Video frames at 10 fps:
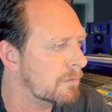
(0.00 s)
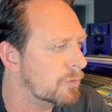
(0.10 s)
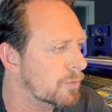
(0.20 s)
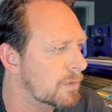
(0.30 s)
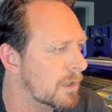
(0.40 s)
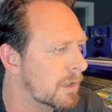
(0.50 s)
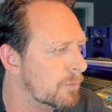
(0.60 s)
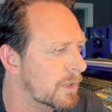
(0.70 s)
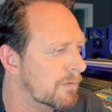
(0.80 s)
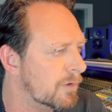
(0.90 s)
do
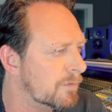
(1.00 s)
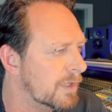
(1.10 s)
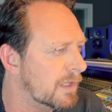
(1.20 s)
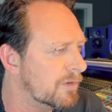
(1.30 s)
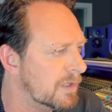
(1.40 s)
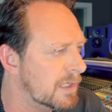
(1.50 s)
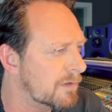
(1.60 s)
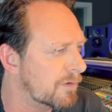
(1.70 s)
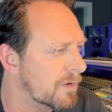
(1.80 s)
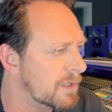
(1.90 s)
whatever, dance and
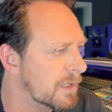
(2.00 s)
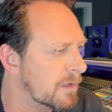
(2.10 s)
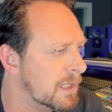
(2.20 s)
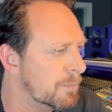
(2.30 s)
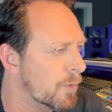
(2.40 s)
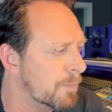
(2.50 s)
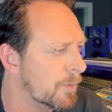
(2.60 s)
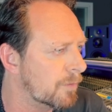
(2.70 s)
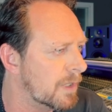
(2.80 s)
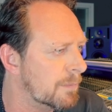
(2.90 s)
electronic, hip hop
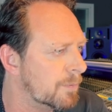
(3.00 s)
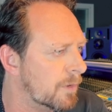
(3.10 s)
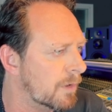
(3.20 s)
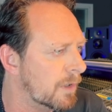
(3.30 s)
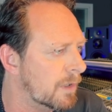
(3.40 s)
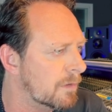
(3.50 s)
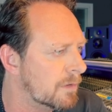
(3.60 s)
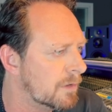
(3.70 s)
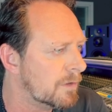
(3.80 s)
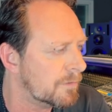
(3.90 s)
or rap or
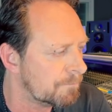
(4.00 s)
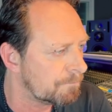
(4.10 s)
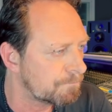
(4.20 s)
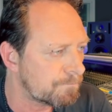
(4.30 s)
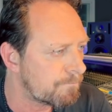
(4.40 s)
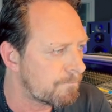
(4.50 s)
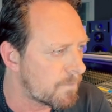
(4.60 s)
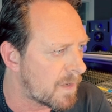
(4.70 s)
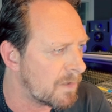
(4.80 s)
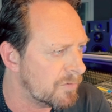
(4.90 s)

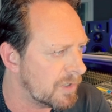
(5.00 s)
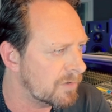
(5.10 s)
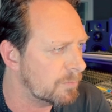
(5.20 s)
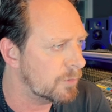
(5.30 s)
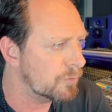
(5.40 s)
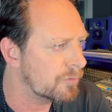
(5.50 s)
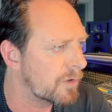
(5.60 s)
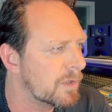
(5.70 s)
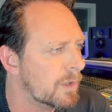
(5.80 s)
jazz and blues.